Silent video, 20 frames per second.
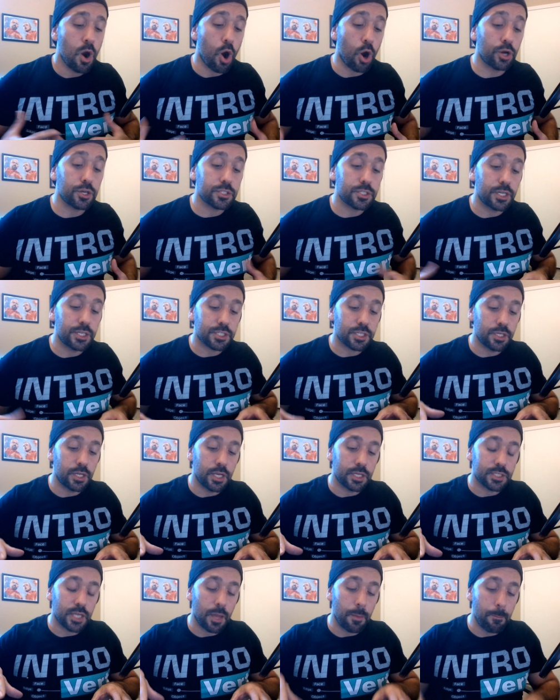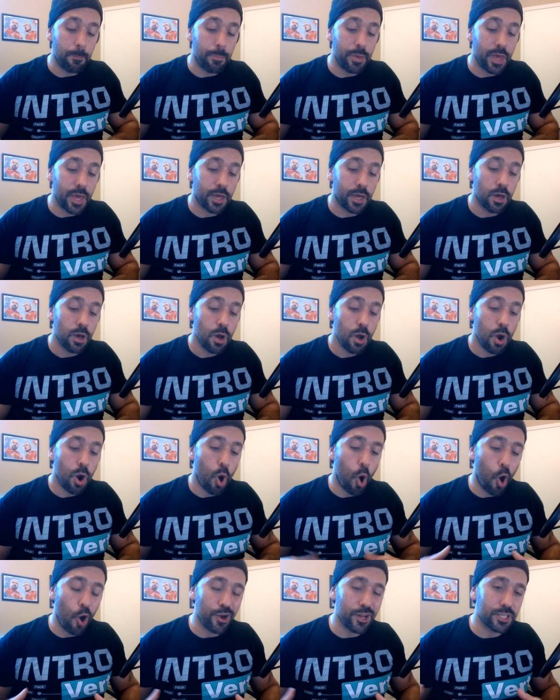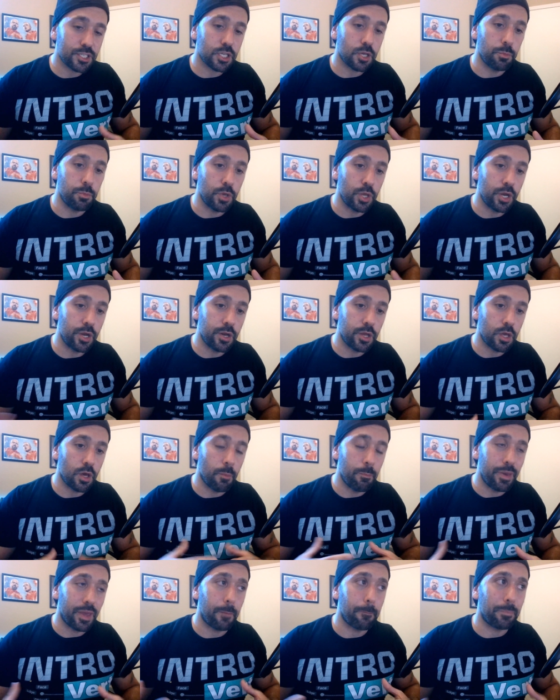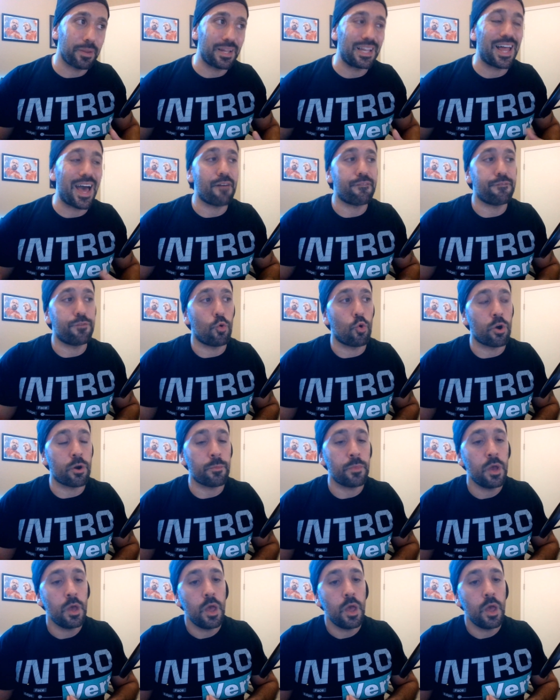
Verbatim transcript: ArtStation is a big artist community, a big platform,